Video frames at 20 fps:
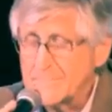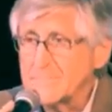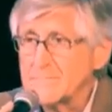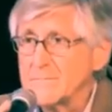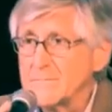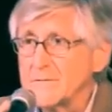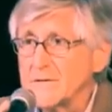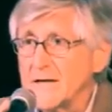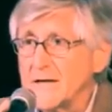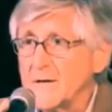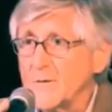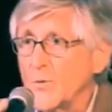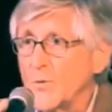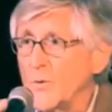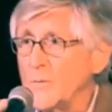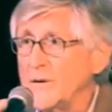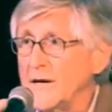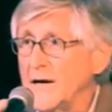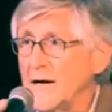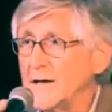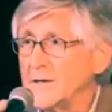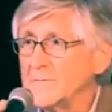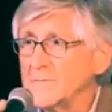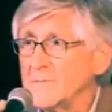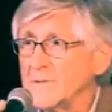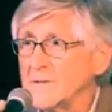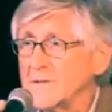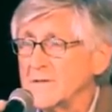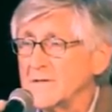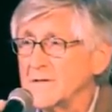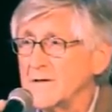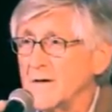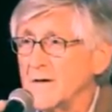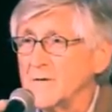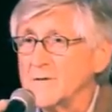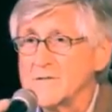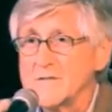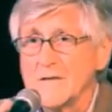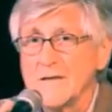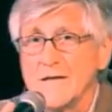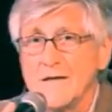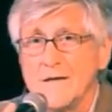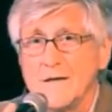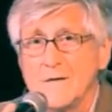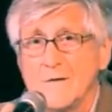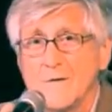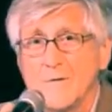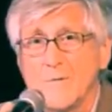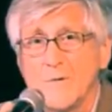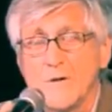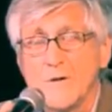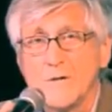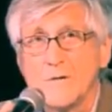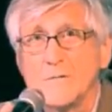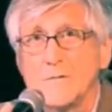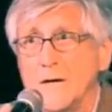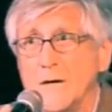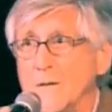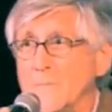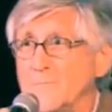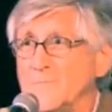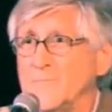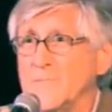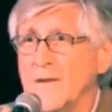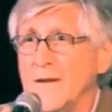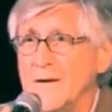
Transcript: Lake Wobegon with Garrison Keillor, where um,